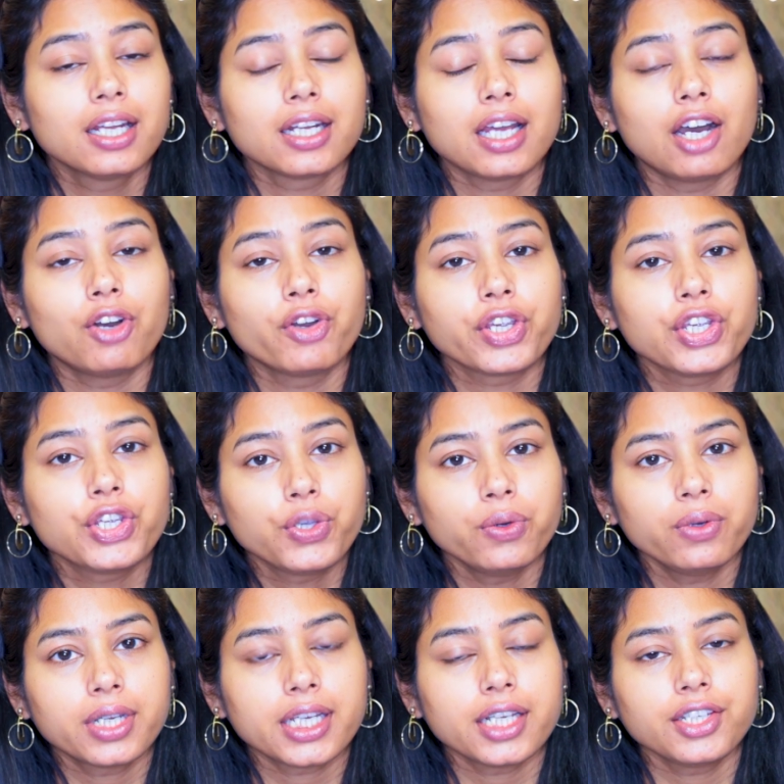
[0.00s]
Now
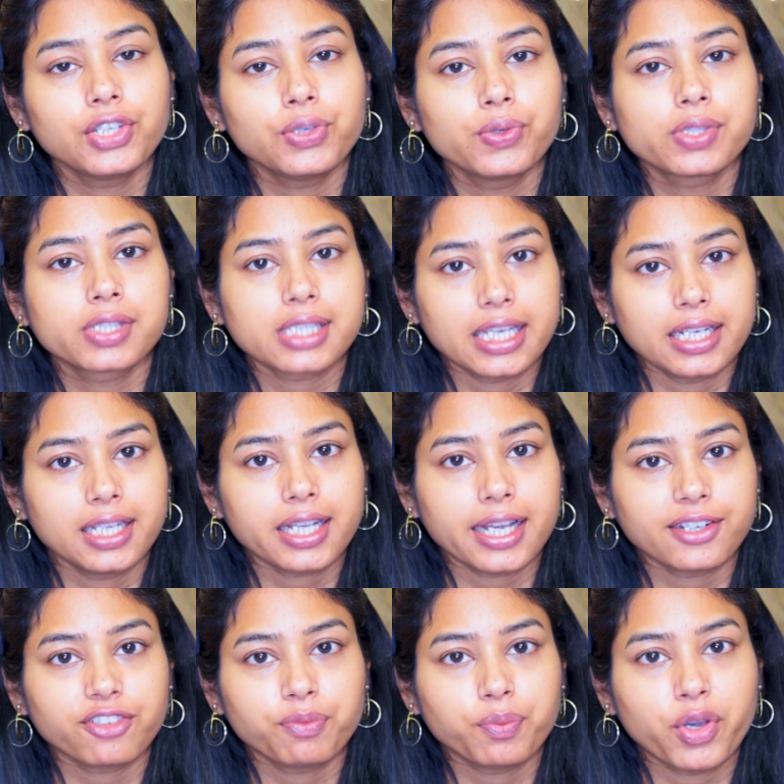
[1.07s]
you can use any
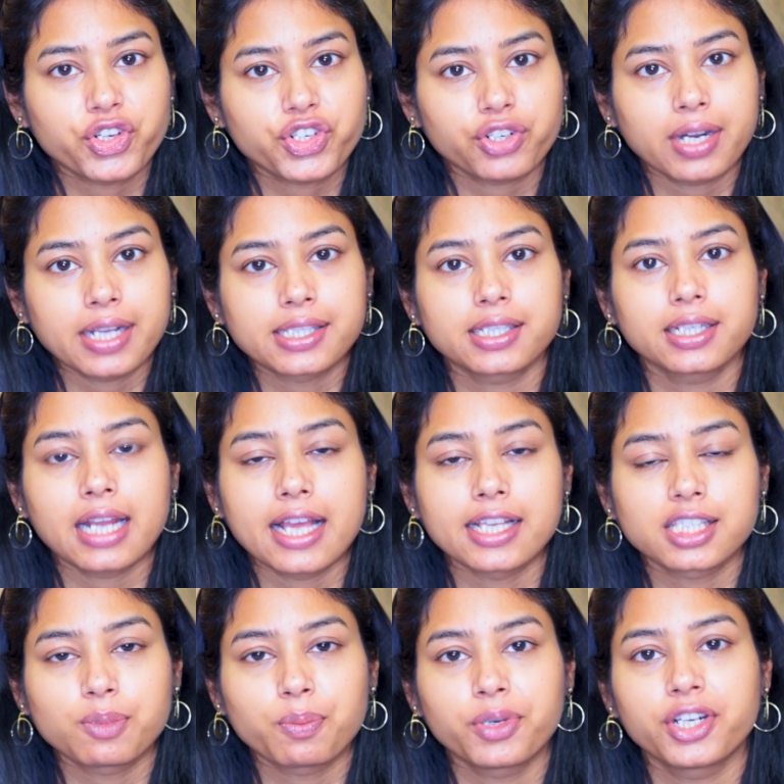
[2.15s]
kind of moisturizer
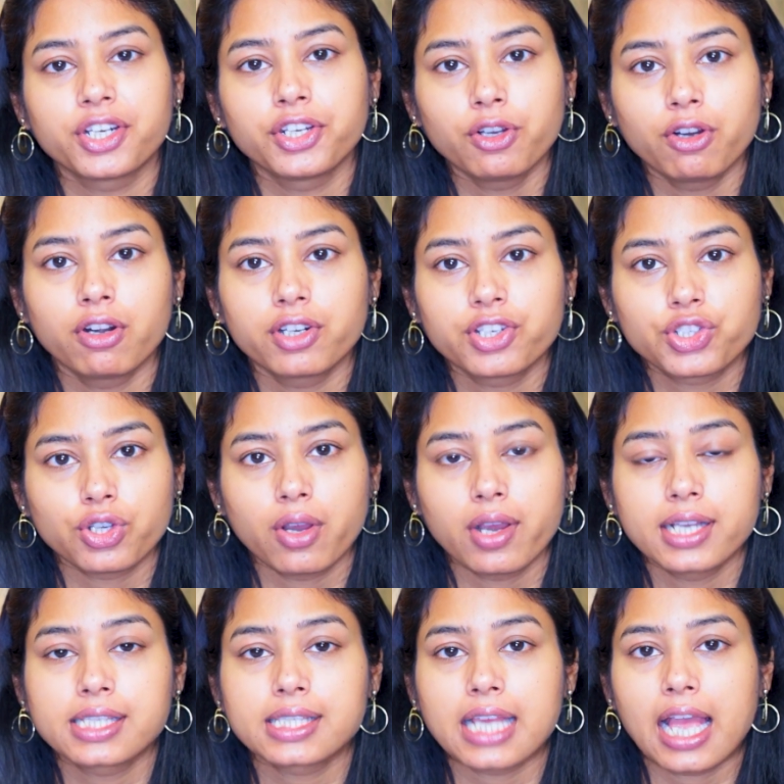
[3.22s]
as per your
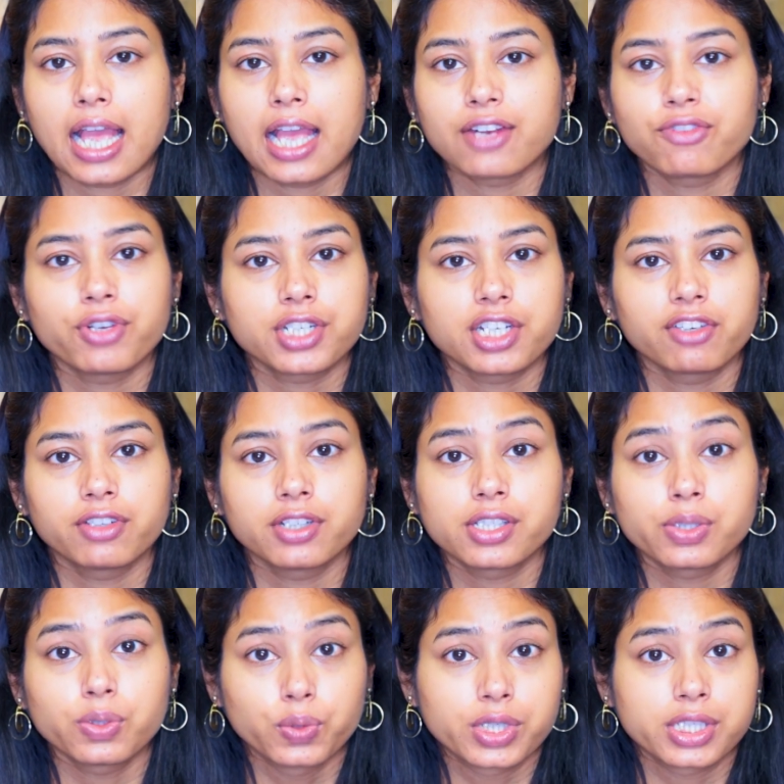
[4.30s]
choice and whatever
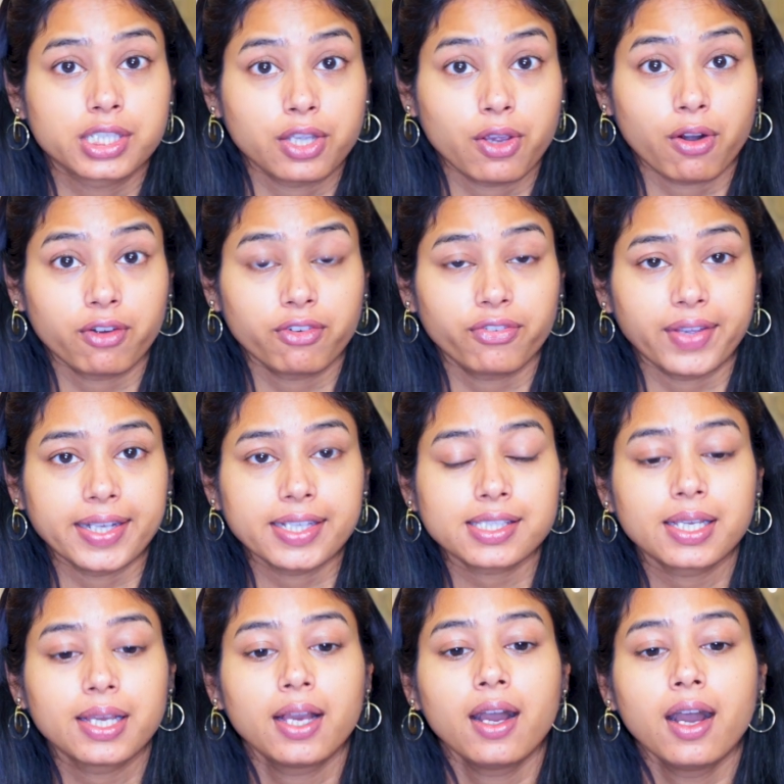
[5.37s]
suits your face.